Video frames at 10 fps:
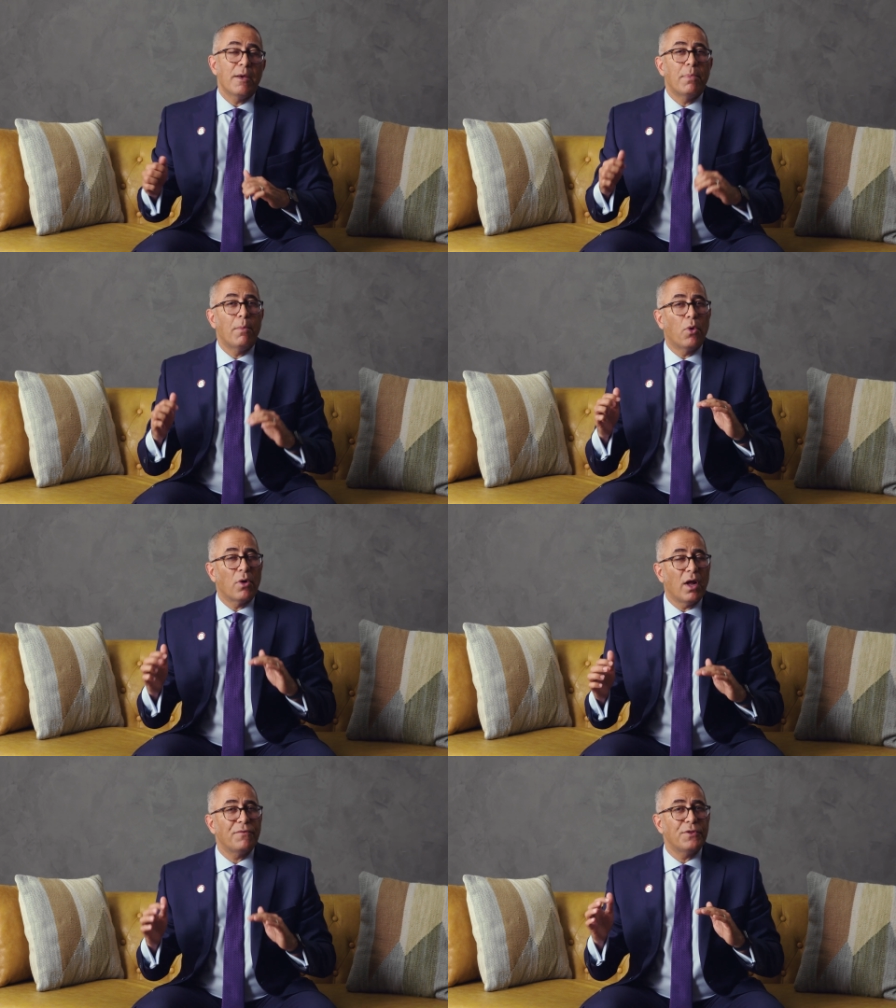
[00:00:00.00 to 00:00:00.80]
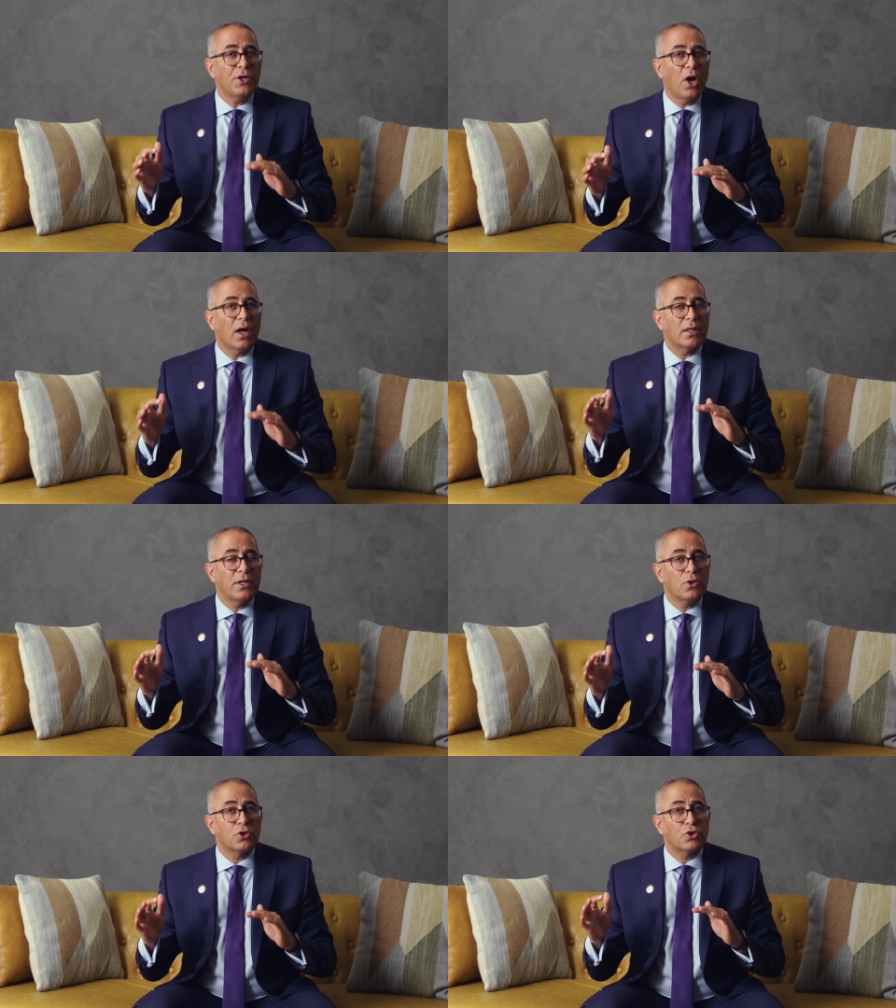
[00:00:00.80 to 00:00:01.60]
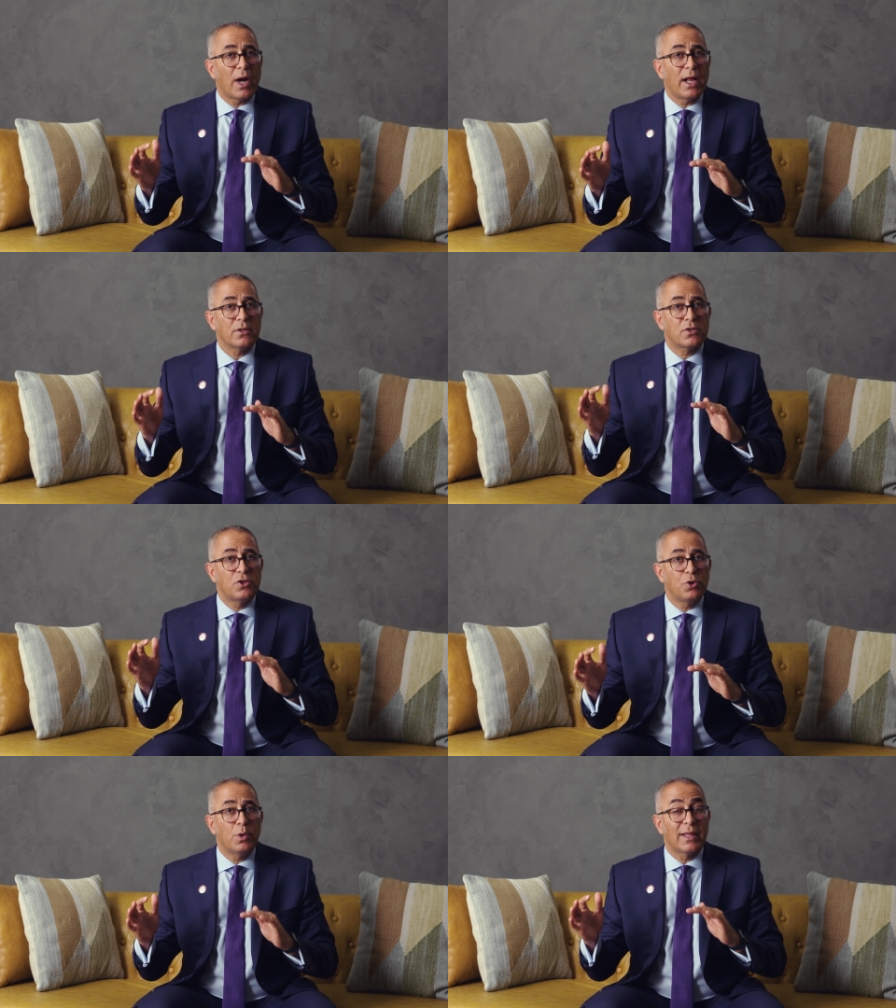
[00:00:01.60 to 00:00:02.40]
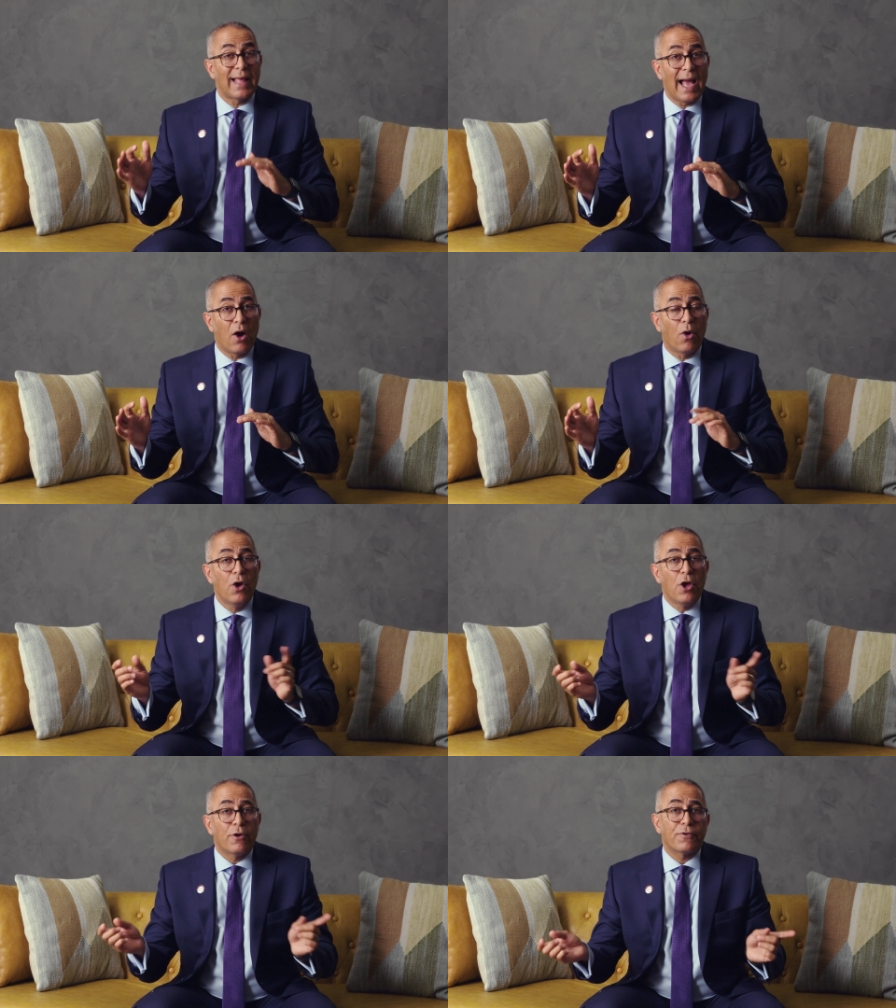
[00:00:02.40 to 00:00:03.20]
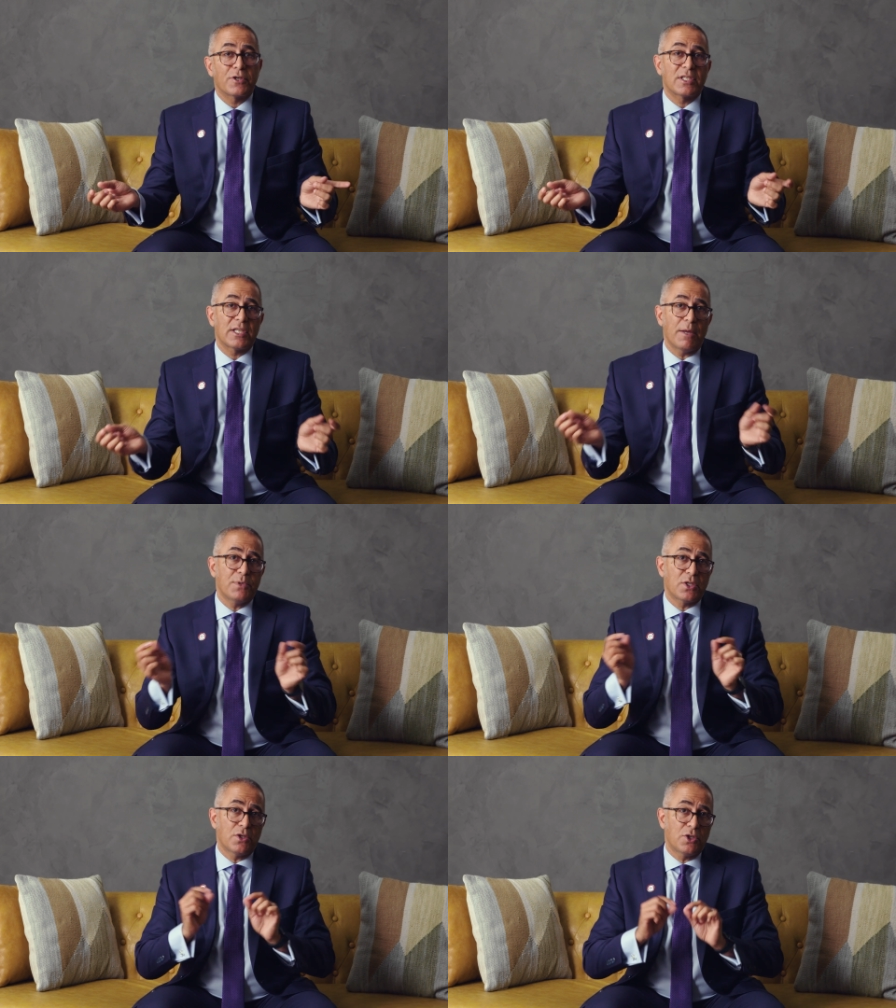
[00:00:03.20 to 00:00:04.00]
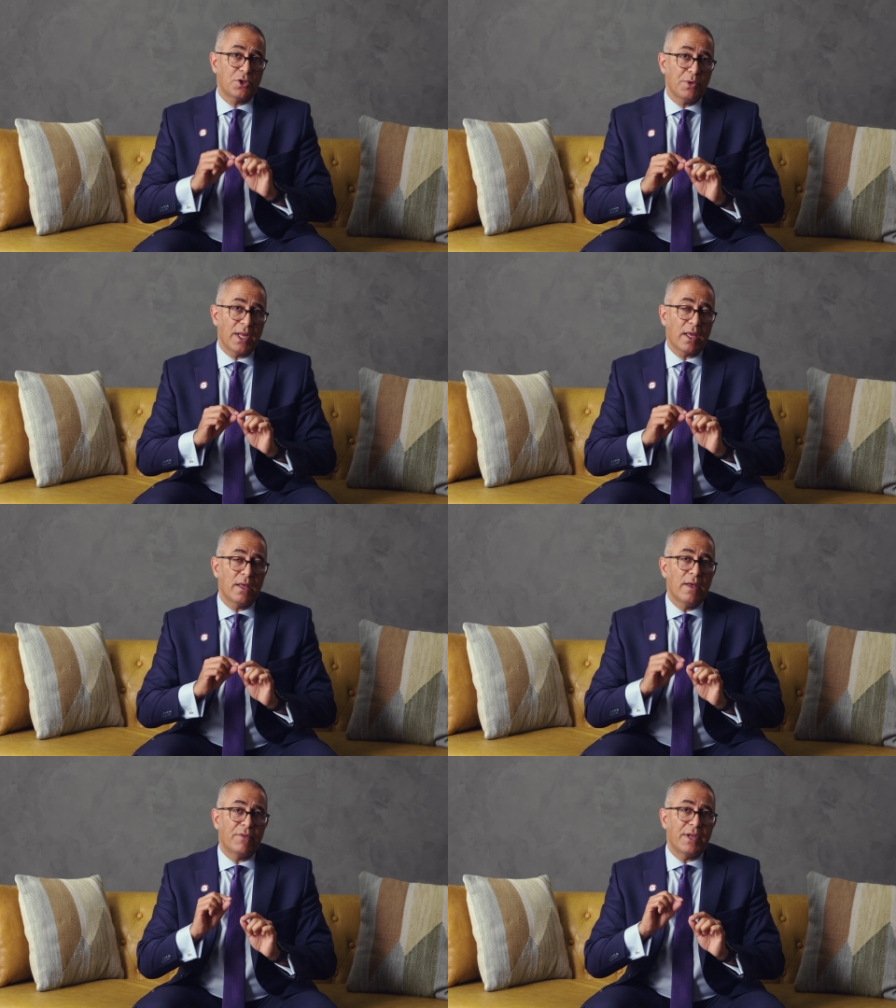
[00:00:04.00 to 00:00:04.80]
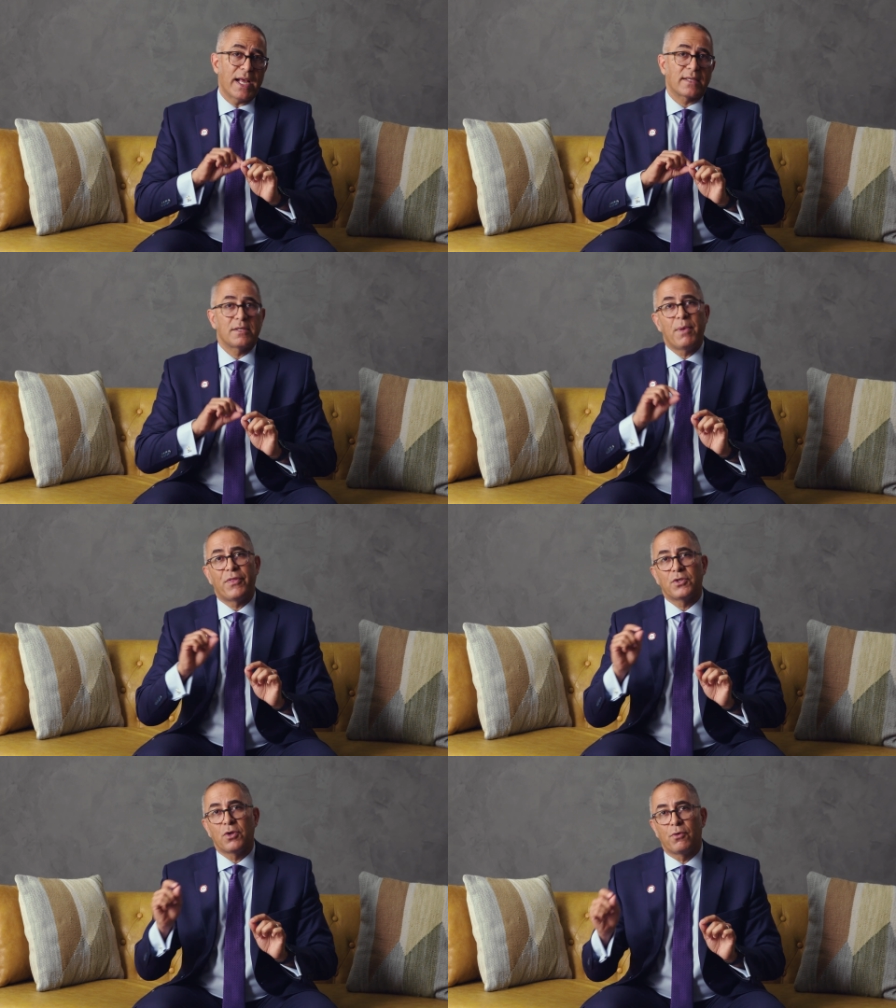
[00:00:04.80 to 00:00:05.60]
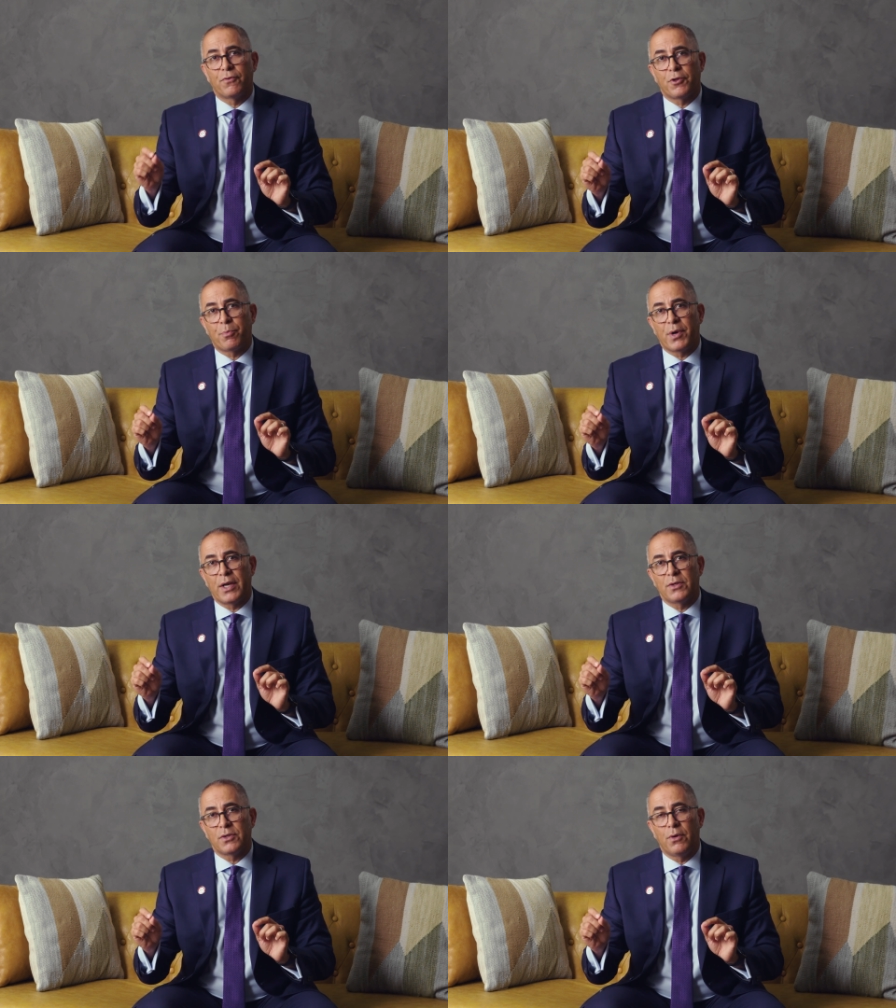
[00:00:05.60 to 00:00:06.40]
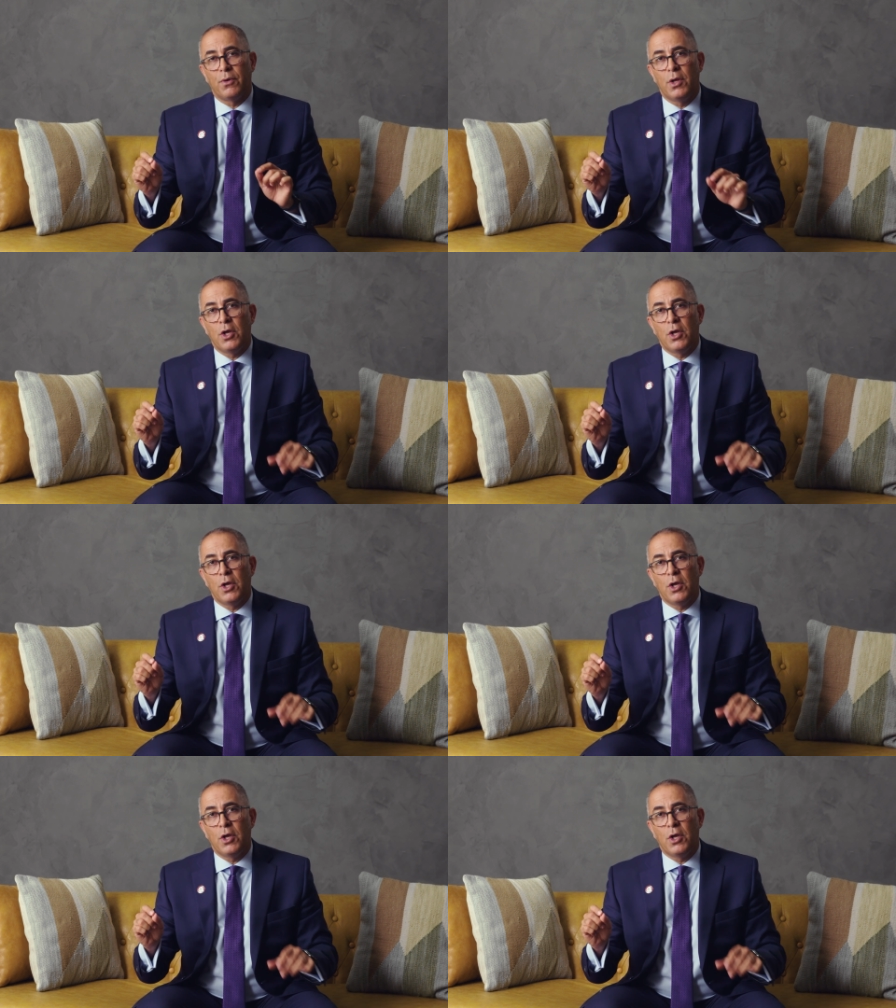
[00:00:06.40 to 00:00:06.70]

But more often than not, clinical trials do allow for substituting the dexamethasone for the prednisone.